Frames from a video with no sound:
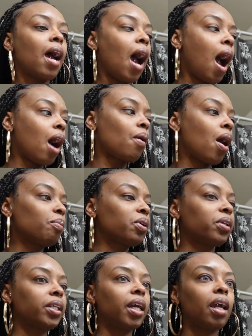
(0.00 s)
how I'm
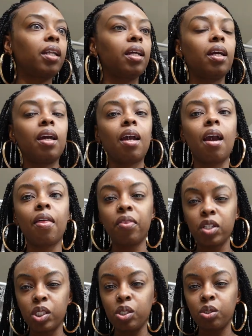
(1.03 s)
creating
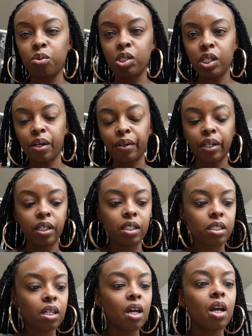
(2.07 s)
this new series.